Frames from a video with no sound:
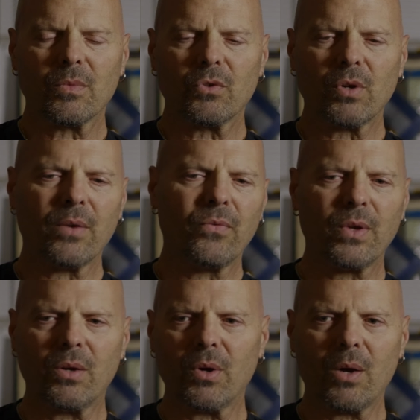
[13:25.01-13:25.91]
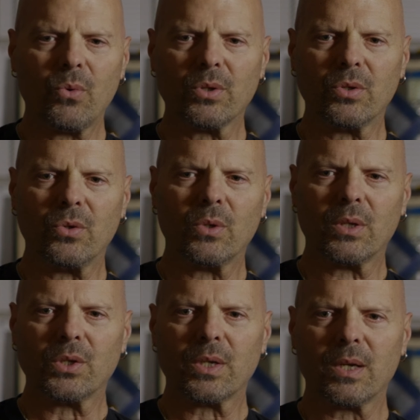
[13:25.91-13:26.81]
trying to figure out what to do with
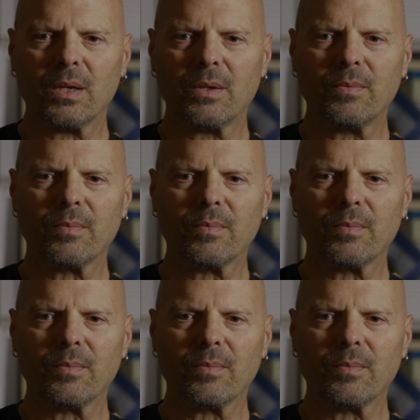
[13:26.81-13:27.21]
this kid.